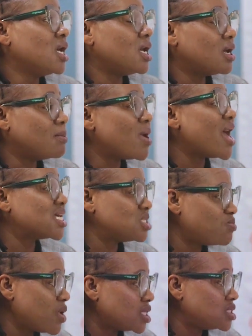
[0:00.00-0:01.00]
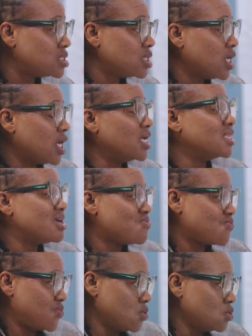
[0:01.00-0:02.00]
experts in the
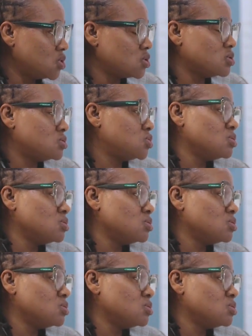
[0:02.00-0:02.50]
field